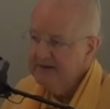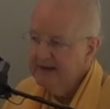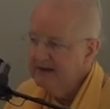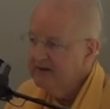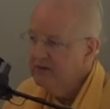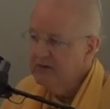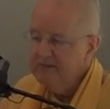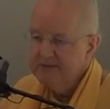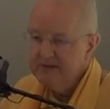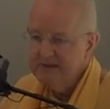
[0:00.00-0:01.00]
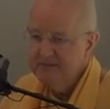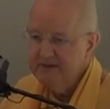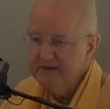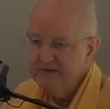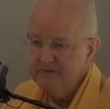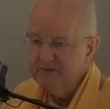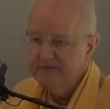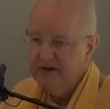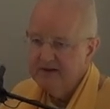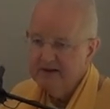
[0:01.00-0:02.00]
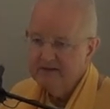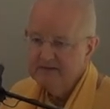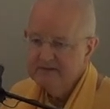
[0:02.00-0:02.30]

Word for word: they had a horrible experience with fire.